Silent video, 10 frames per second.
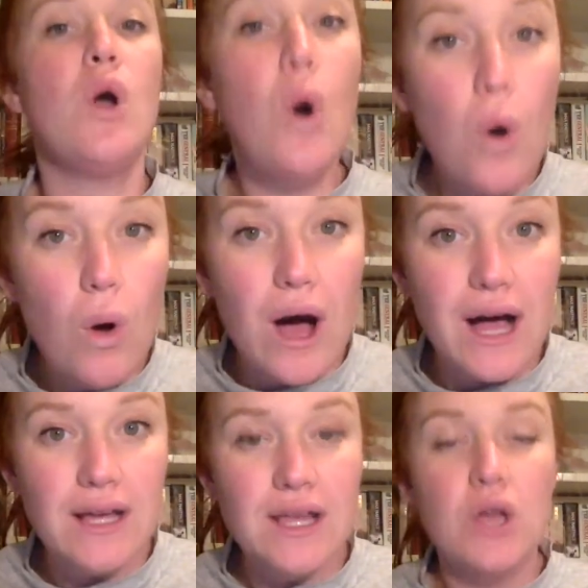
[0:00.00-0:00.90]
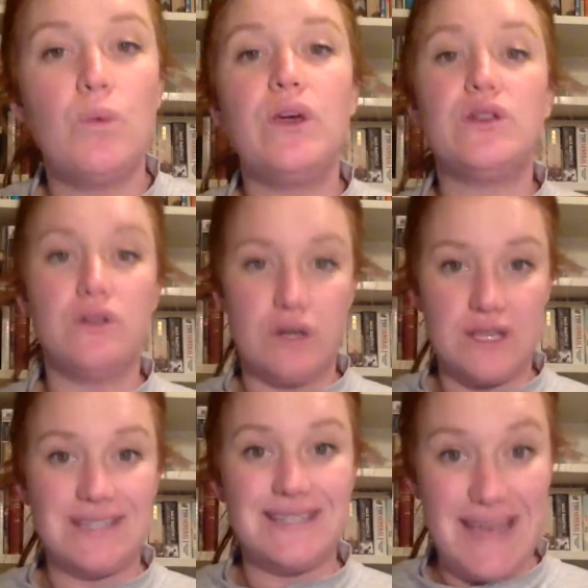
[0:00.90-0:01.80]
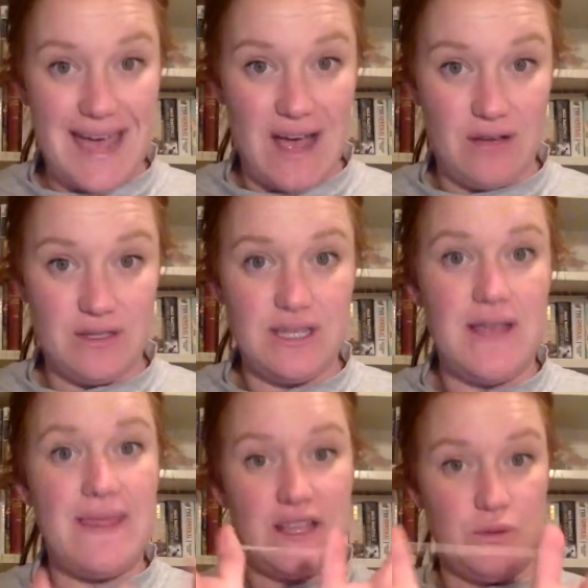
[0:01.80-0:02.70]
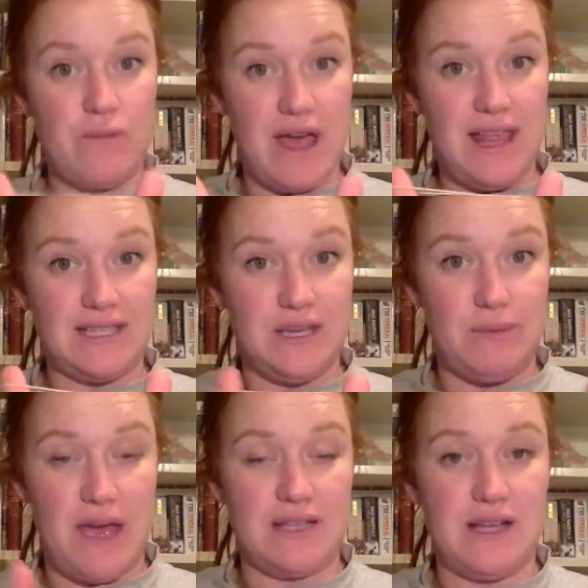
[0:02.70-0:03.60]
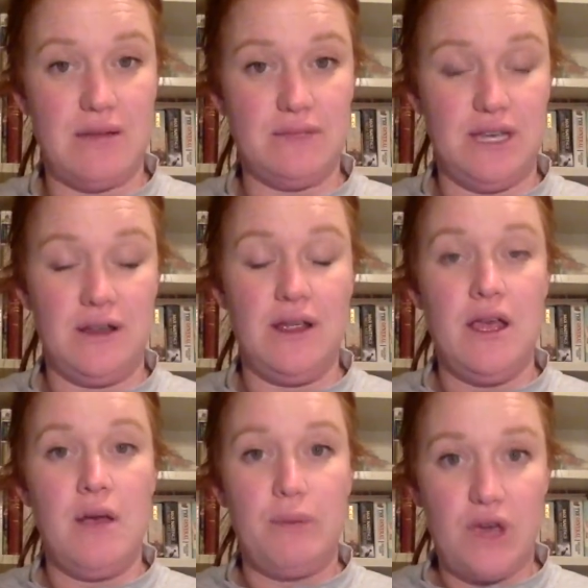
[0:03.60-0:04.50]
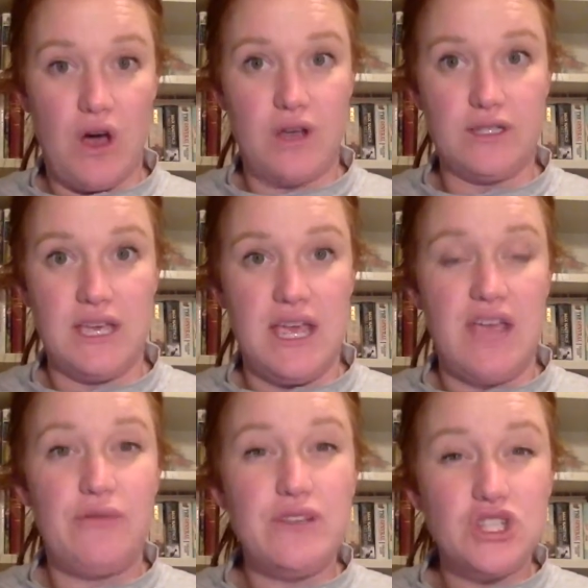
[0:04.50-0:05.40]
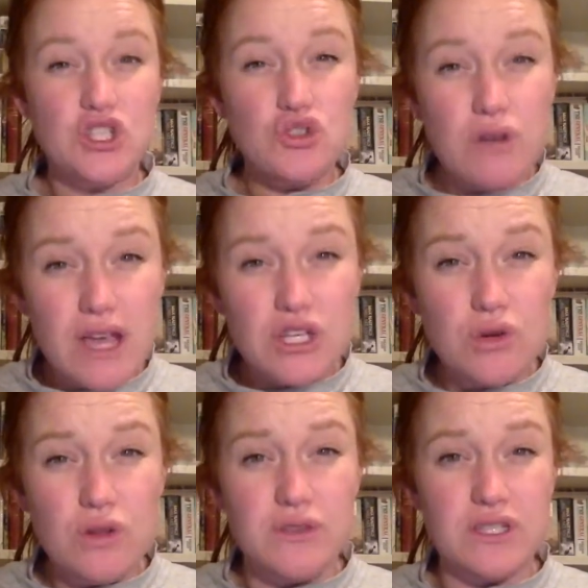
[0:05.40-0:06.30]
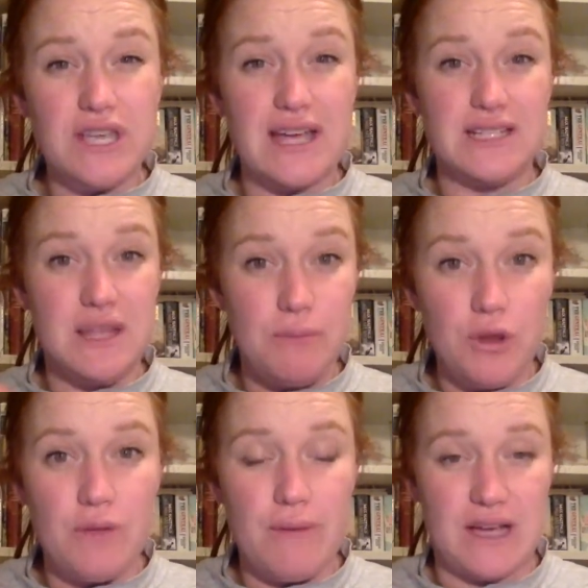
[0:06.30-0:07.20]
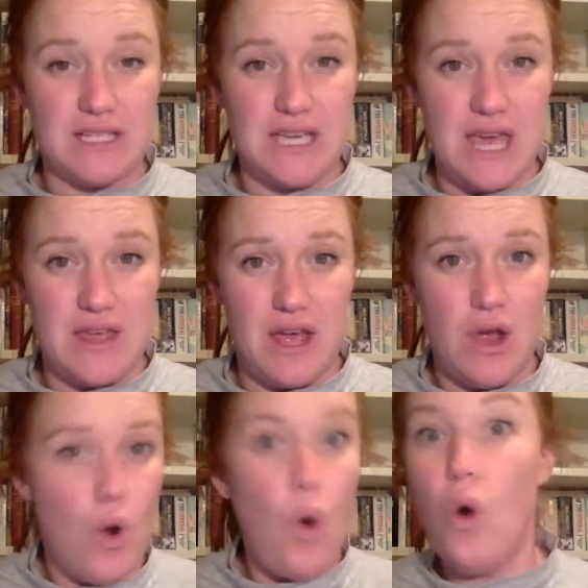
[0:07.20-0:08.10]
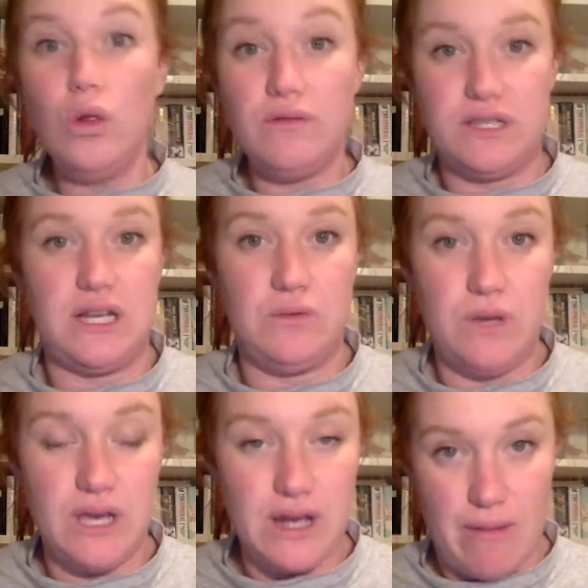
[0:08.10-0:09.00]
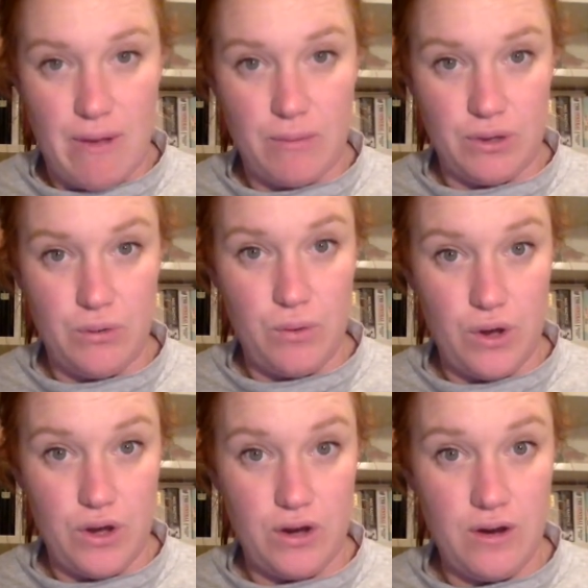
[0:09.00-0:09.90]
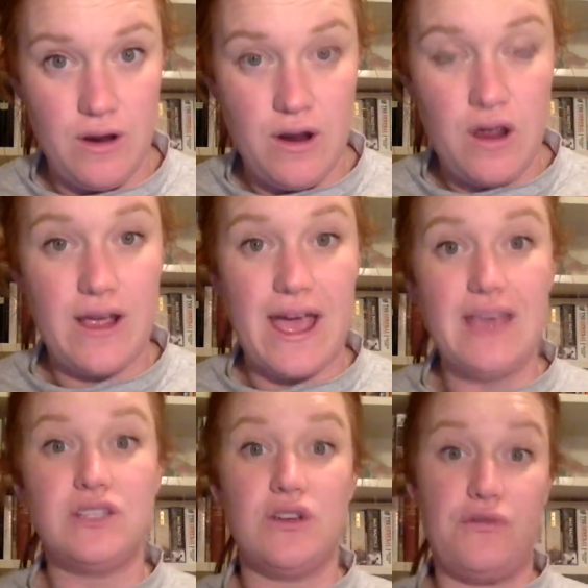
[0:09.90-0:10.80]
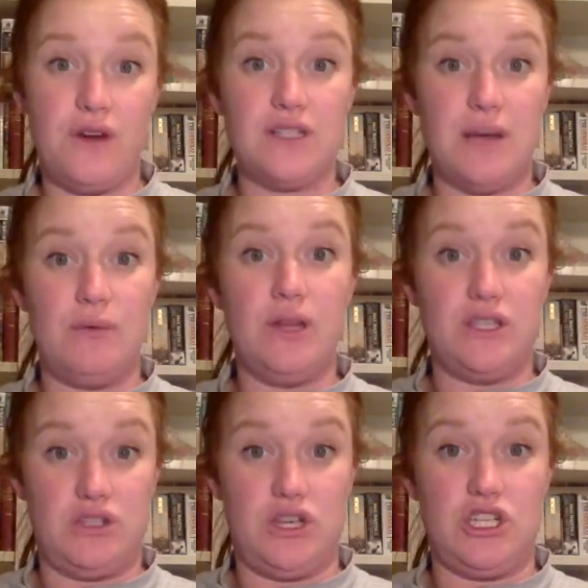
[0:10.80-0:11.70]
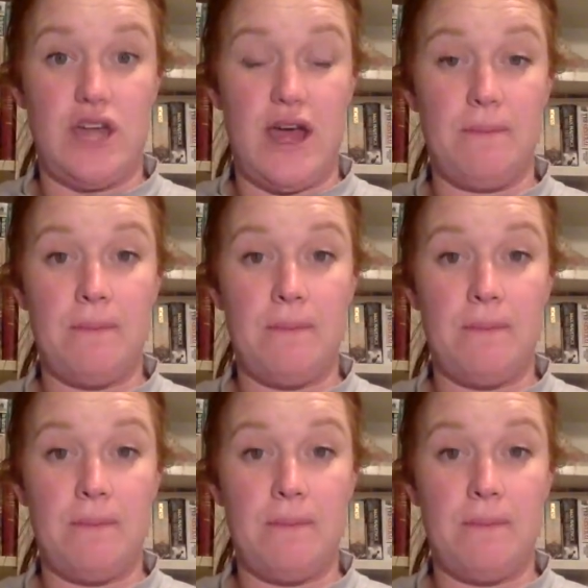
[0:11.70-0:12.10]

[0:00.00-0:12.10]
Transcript: Or we could look at the sounds, and that's where my elastic band comes in. Because if we stretch all of the sounds and then put them back together, all of a sudden we can come up with the word. Okay, so for example, let's stretch it out.